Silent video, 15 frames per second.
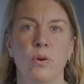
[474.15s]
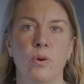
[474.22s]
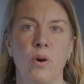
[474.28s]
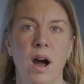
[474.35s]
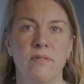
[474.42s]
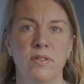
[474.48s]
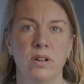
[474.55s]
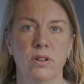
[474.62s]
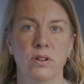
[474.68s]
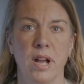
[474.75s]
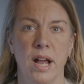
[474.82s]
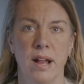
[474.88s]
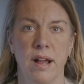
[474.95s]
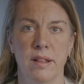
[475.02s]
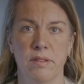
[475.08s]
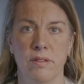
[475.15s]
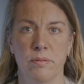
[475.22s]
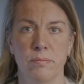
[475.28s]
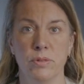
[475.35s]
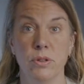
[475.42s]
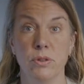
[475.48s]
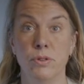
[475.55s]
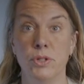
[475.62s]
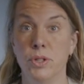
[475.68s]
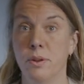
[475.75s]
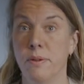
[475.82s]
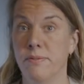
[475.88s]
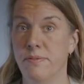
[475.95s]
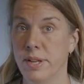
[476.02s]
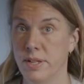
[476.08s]
or have a look at some
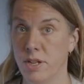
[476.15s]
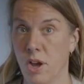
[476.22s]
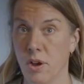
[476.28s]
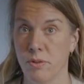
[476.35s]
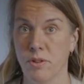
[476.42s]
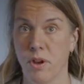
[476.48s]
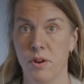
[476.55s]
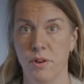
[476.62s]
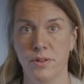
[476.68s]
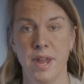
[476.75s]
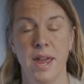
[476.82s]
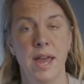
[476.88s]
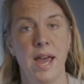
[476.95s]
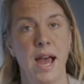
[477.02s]
YouTube videos on